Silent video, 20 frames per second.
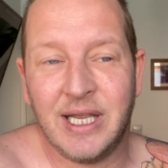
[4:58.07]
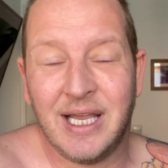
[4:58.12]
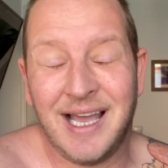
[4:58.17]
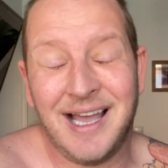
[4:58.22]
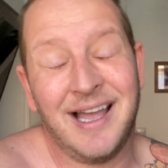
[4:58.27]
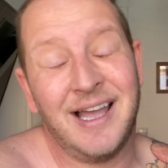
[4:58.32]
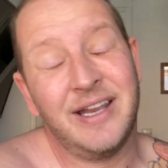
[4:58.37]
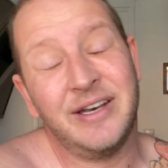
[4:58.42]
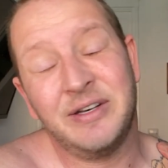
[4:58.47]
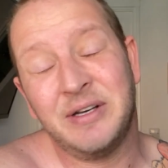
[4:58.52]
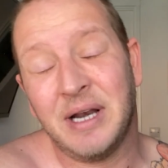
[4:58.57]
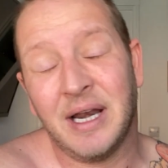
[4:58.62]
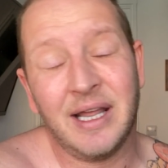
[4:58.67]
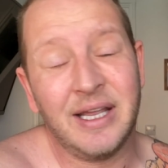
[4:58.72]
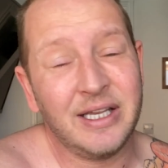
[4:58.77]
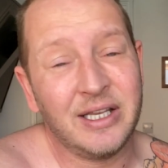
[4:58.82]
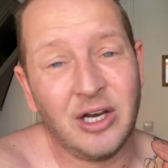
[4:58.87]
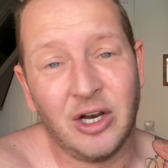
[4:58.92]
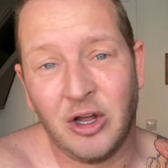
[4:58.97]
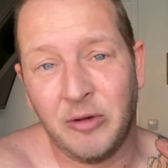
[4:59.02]
and
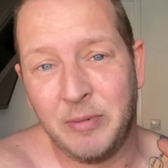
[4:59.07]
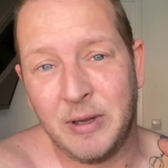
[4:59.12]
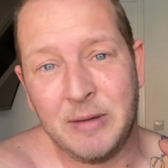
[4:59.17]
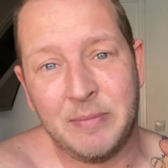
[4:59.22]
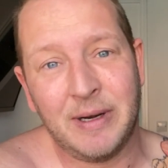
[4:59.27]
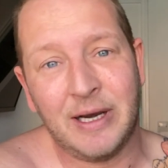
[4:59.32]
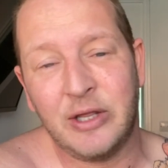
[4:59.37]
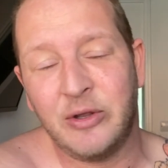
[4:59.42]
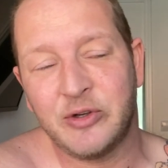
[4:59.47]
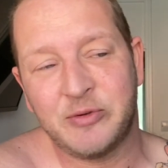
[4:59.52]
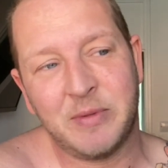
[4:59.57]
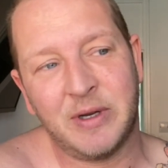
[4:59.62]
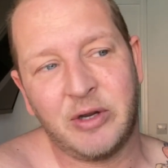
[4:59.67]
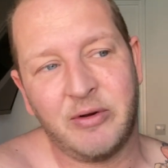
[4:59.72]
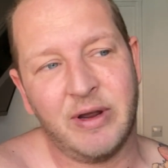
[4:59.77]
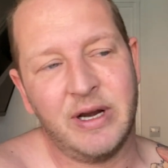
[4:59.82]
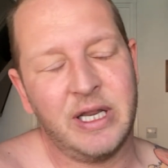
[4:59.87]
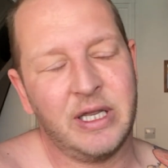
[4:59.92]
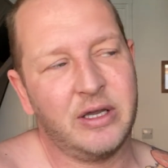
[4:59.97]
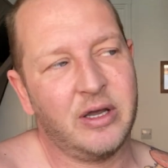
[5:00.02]
like a lot of people, I use my
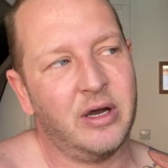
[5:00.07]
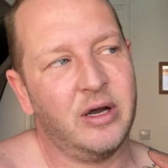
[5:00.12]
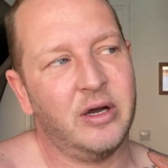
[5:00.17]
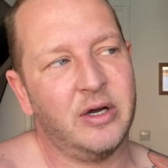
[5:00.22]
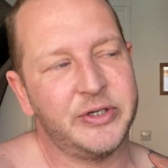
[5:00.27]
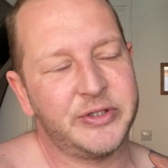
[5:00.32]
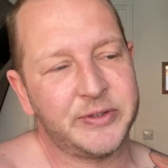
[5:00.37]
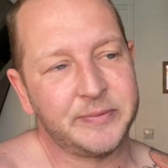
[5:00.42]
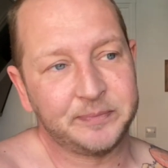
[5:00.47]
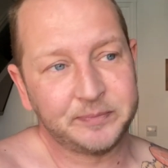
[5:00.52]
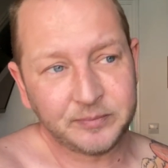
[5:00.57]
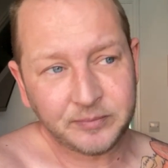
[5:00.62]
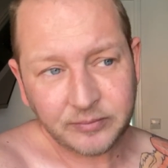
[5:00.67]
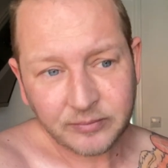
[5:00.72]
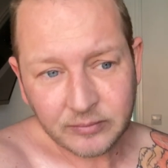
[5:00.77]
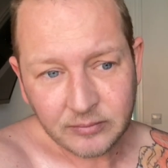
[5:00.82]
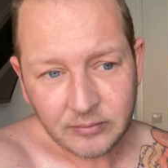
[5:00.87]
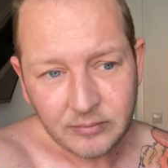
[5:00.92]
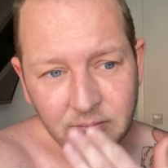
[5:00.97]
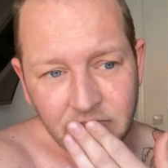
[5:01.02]
credit cards.
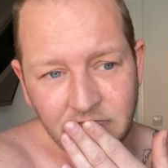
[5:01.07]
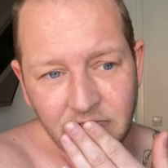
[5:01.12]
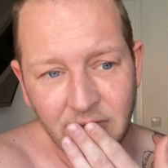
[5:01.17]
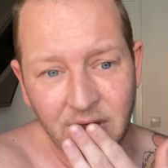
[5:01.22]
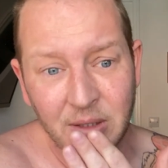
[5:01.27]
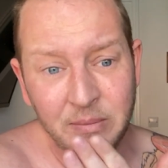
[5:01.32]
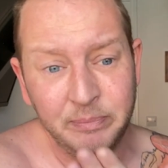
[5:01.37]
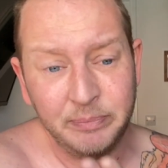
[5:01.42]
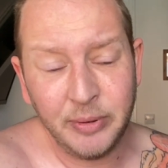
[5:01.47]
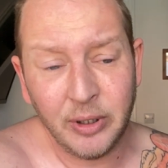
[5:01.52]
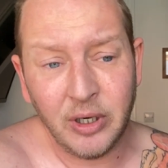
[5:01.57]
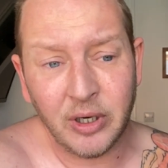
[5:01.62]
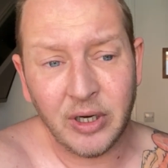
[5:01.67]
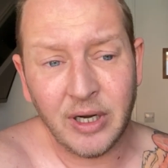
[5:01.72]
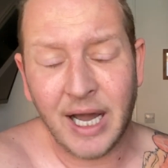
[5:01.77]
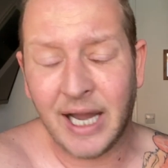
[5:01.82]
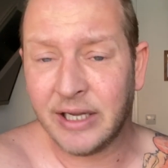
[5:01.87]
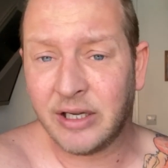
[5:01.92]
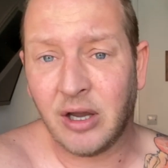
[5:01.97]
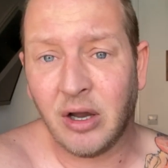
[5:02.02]
But
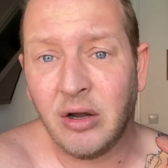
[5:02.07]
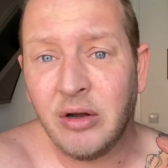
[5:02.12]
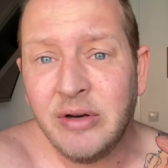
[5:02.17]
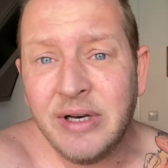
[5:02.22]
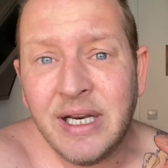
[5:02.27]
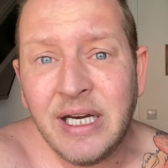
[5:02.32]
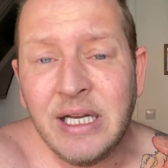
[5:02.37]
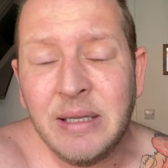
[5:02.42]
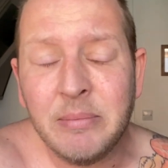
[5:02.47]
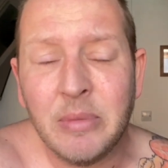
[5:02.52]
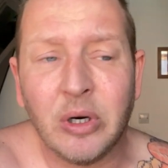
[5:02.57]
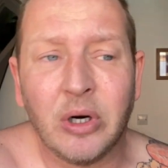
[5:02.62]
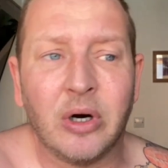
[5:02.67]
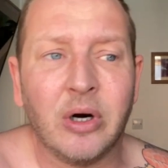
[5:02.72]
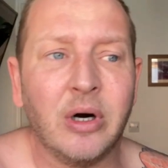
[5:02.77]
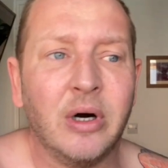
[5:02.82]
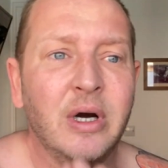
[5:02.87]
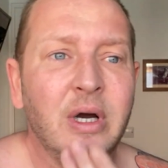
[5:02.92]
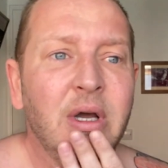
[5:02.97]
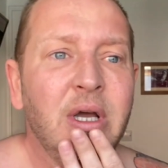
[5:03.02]
I can't
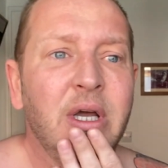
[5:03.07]
anymore.